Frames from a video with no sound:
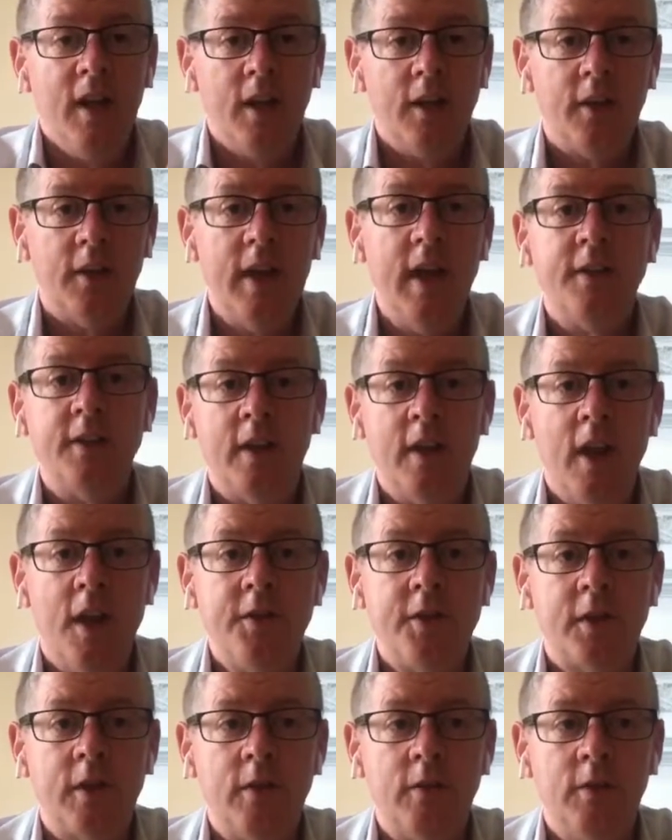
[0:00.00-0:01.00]
Go down the
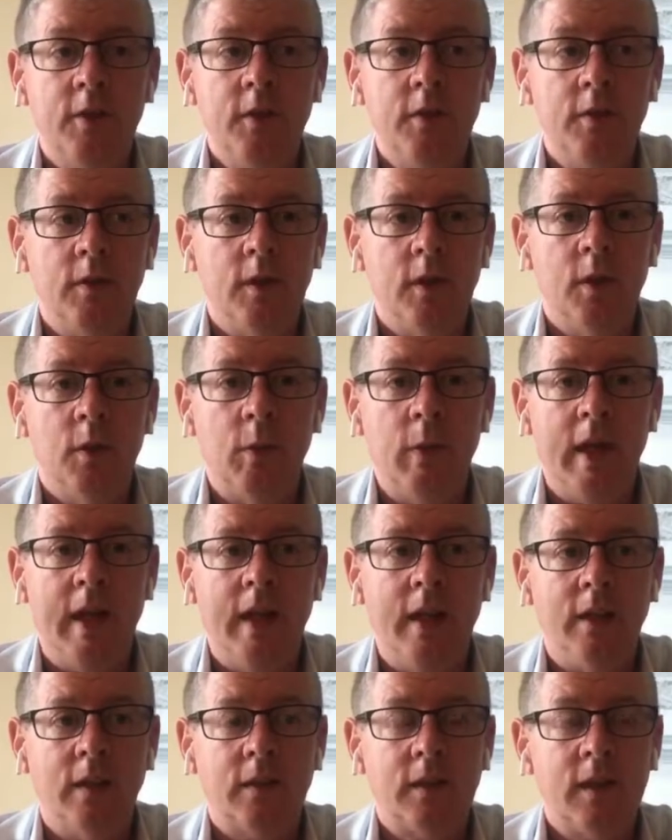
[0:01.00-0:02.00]
logical route and go,
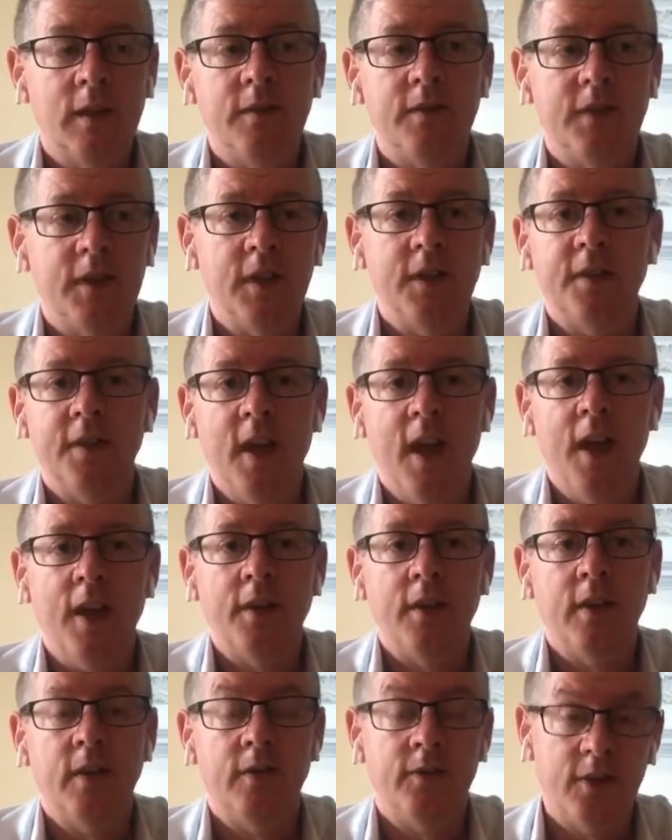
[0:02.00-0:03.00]
well, convert that,
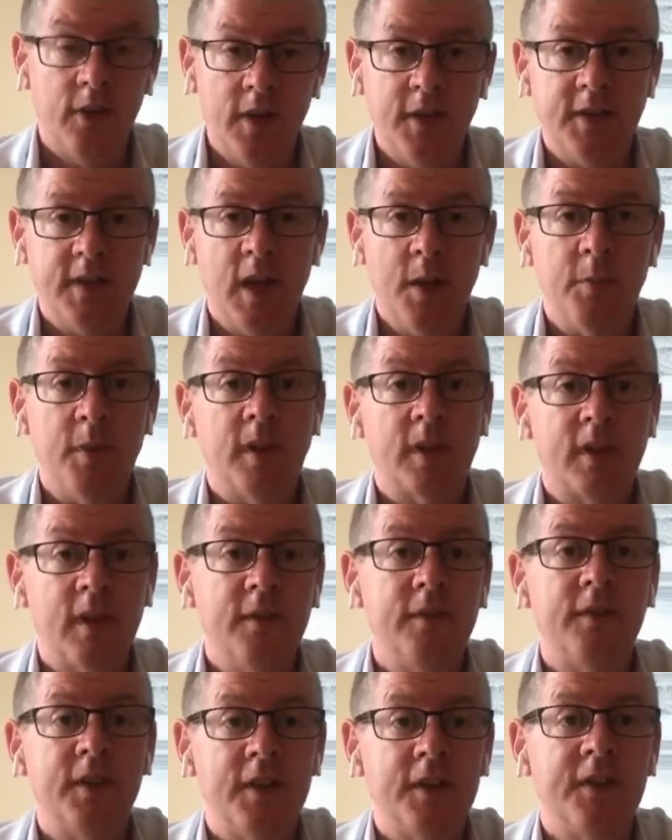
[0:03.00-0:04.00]
for example,
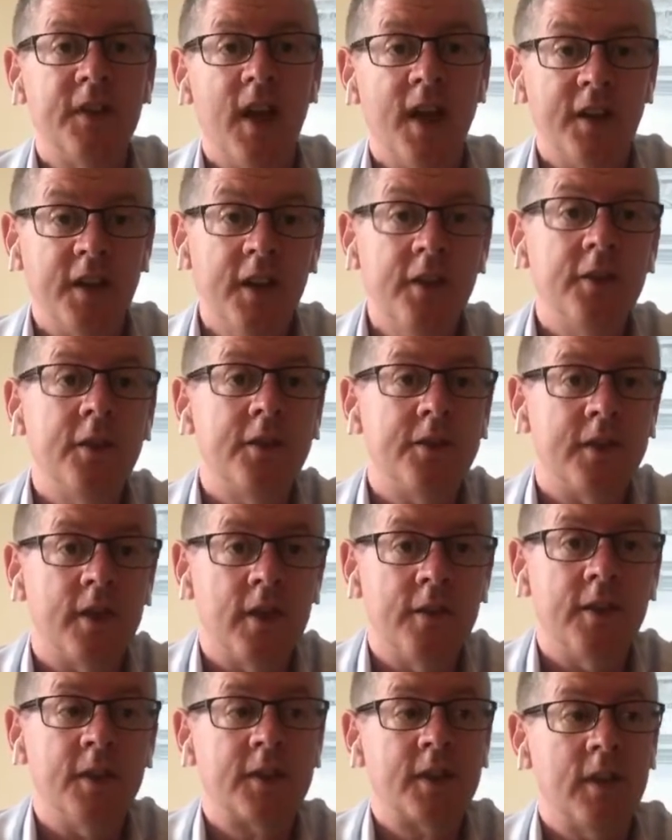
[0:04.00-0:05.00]
convert that into
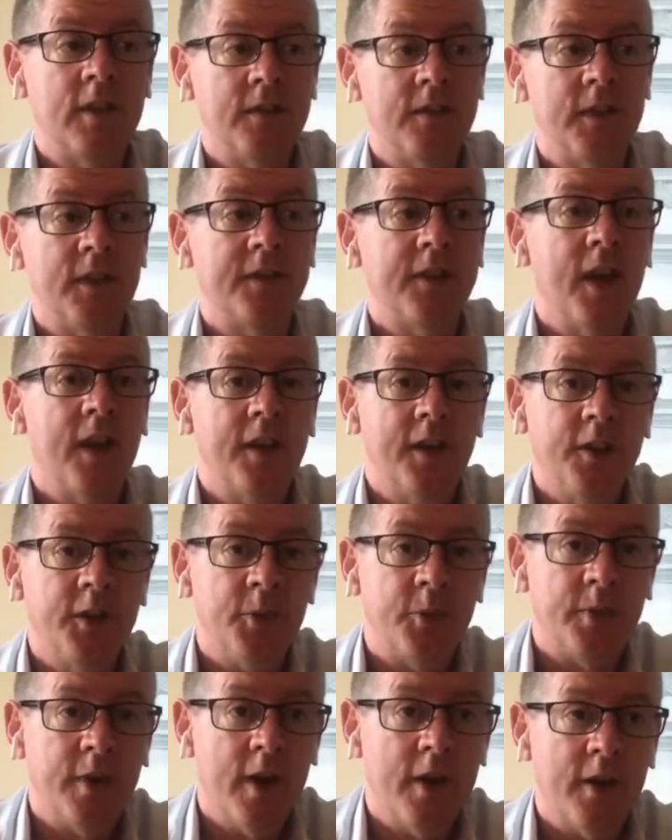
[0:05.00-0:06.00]
service, convert that into
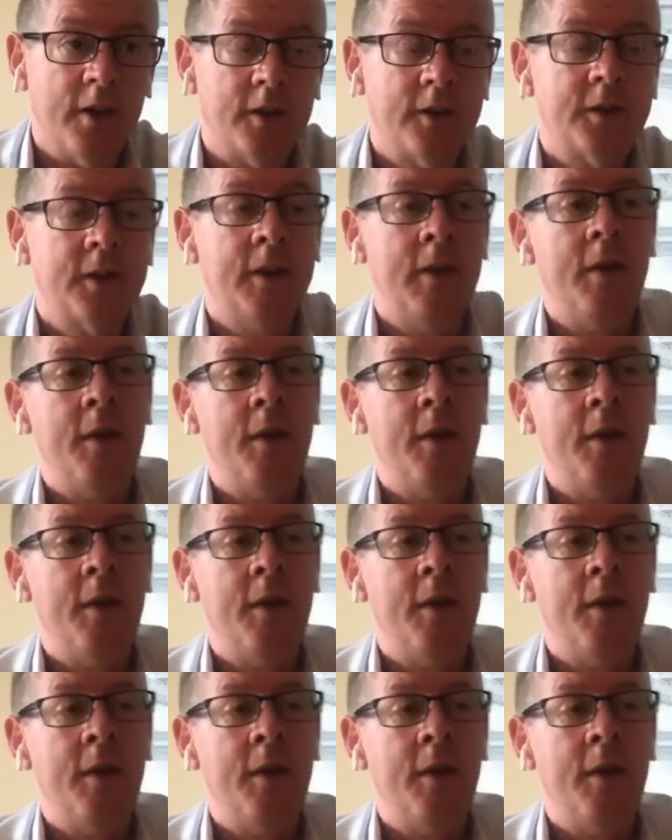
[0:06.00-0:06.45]
products.